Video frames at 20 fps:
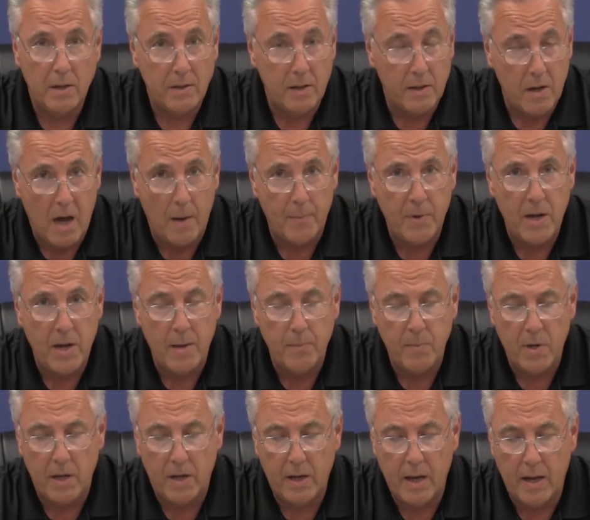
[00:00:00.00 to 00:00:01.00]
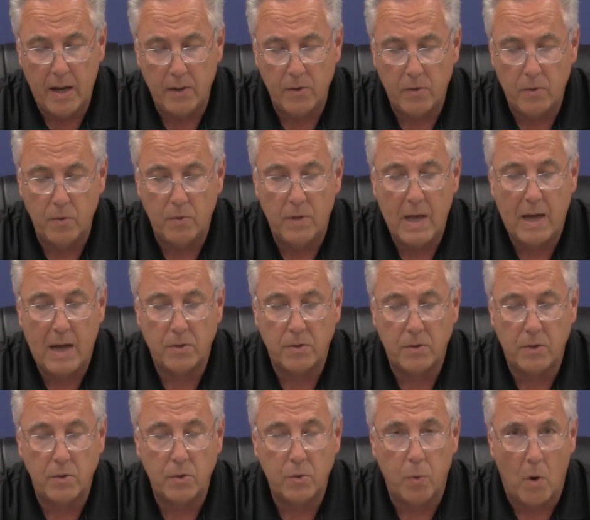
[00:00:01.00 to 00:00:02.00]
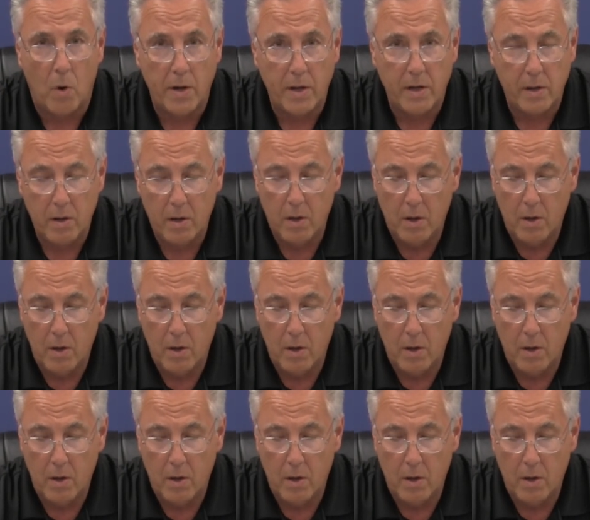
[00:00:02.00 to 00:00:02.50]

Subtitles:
to nominate me again in 2020